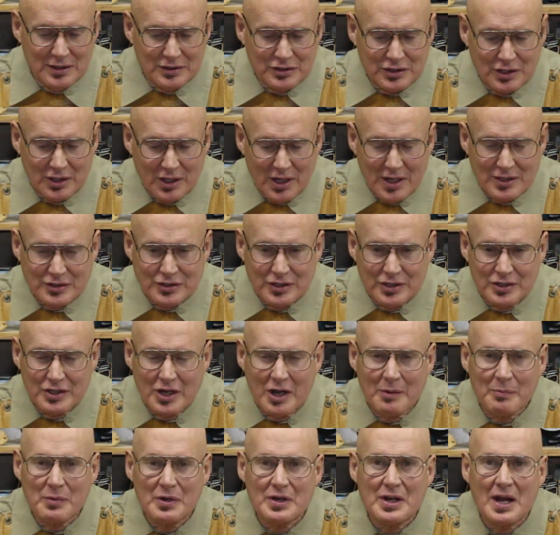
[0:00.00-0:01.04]
to lesson
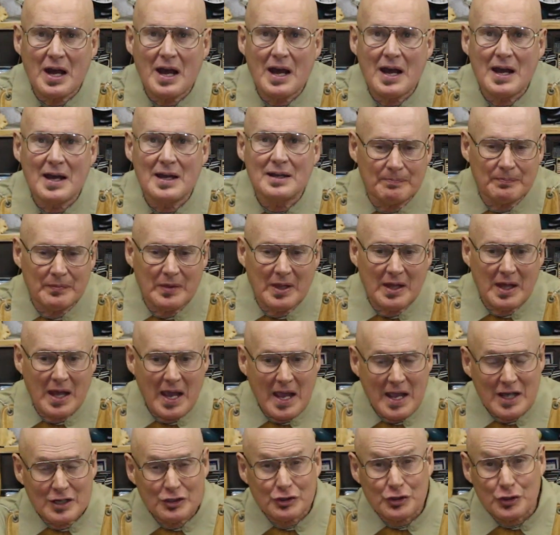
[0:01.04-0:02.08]
number 9,
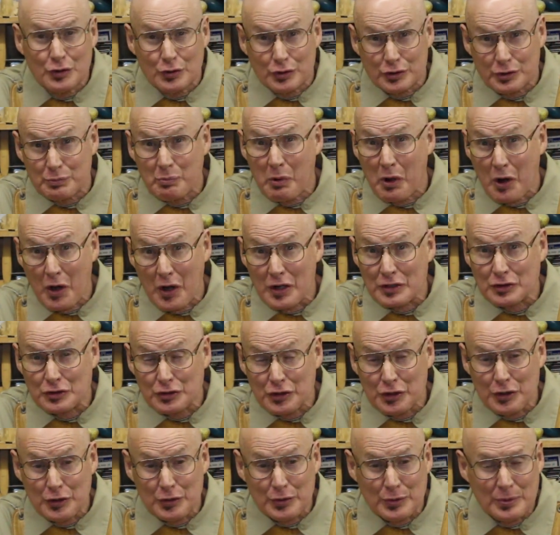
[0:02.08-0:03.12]
Hand Tools Part
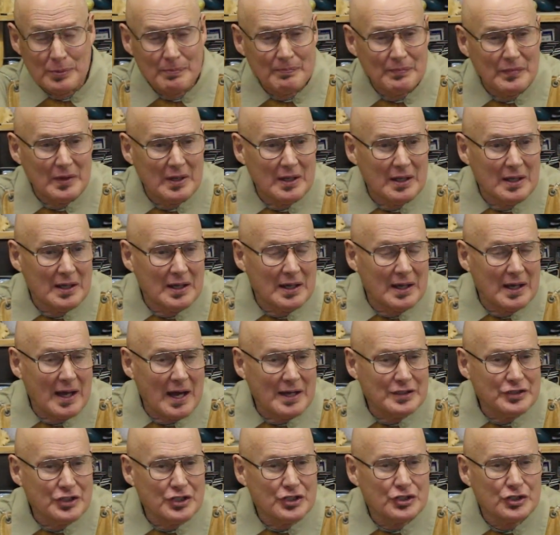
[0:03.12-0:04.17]
2.
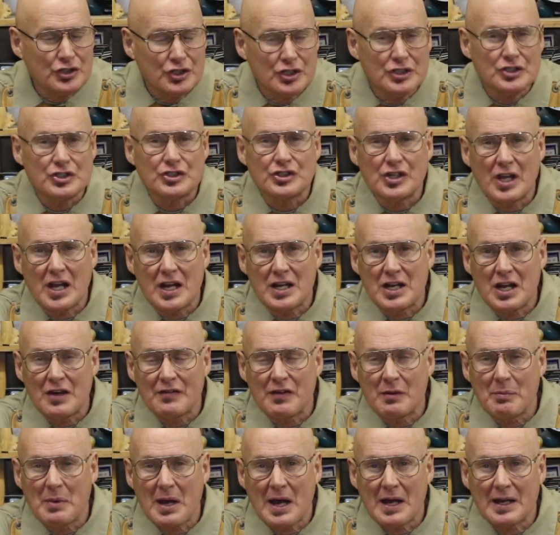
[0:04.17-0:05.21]
I just couldn't say
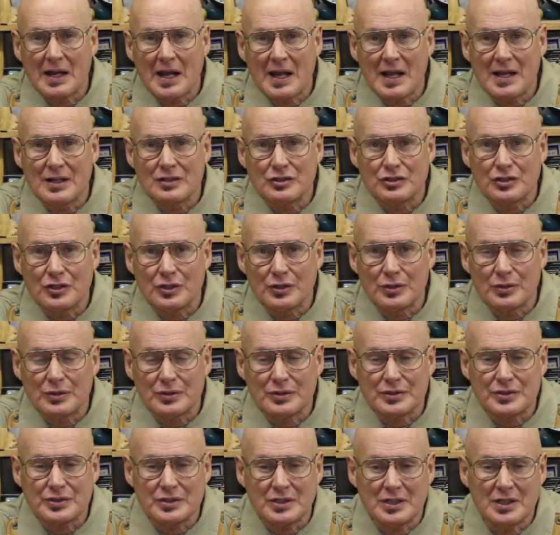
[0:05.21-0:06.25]
enough about hand
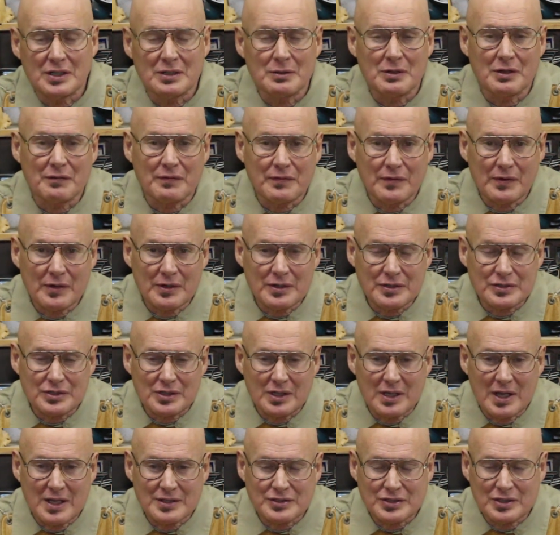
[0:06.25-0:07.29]
tools in the first
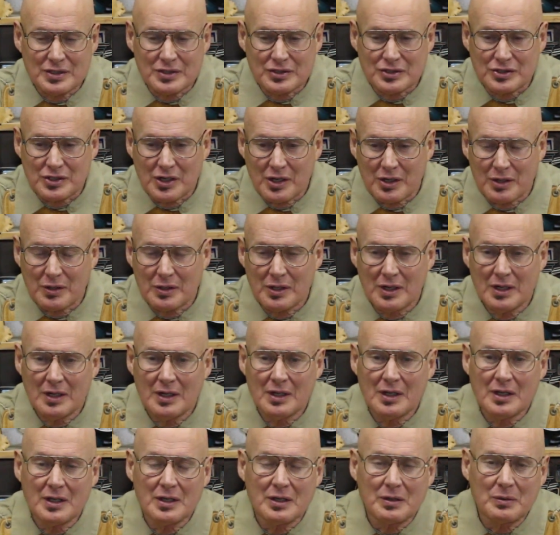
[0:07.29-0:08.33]
lesson, so
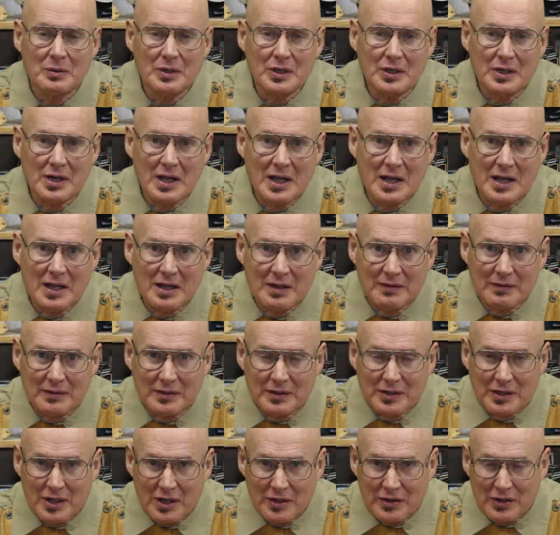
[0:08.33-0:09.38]
we're going to have
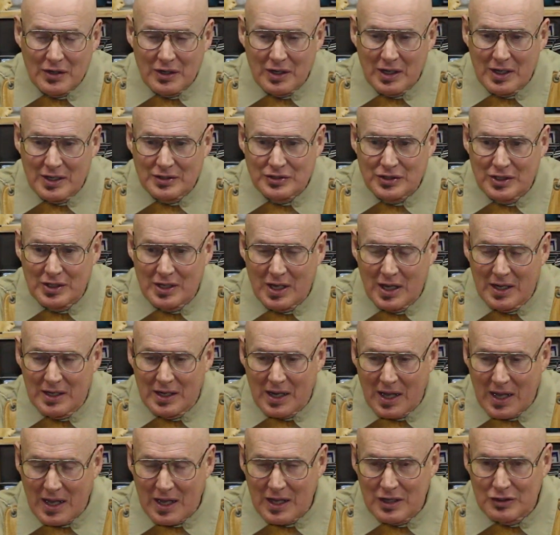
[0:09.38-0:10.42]
another lesson on
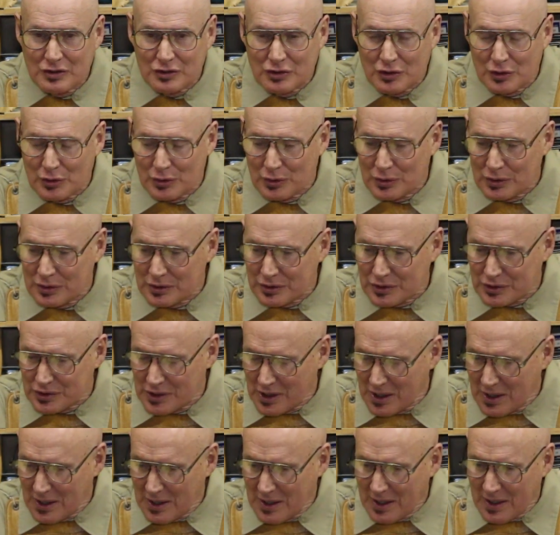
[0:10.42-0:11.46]
hand tools.
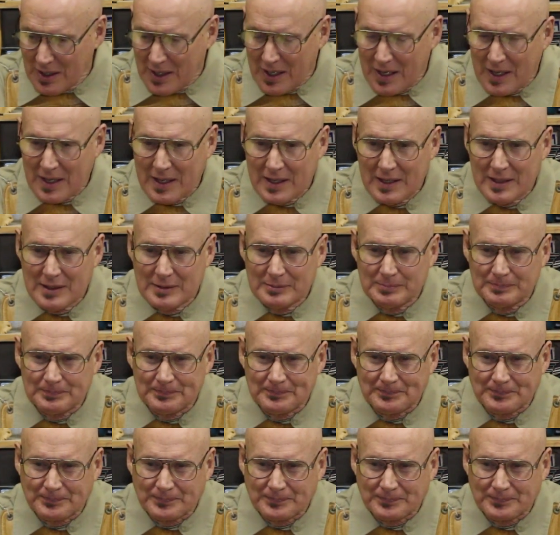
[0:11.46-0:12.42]
And